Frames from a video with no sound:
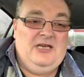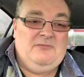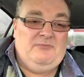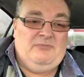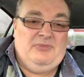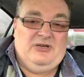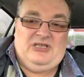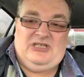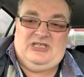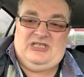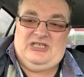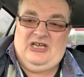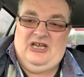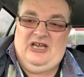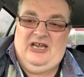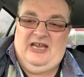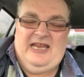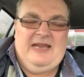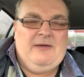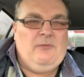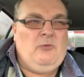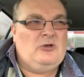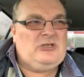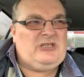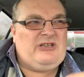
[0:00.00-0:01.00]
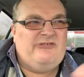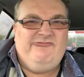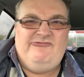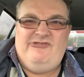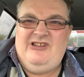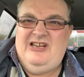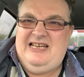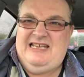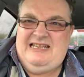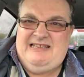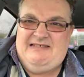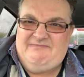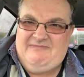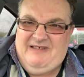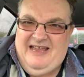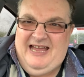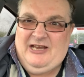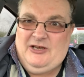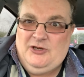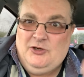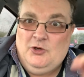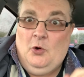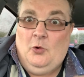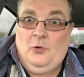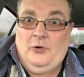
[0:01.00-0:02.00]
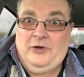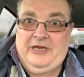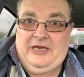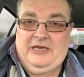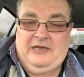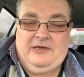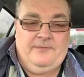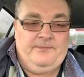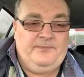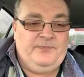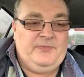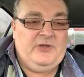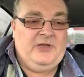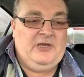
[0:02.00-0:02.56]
But it was a really annoying.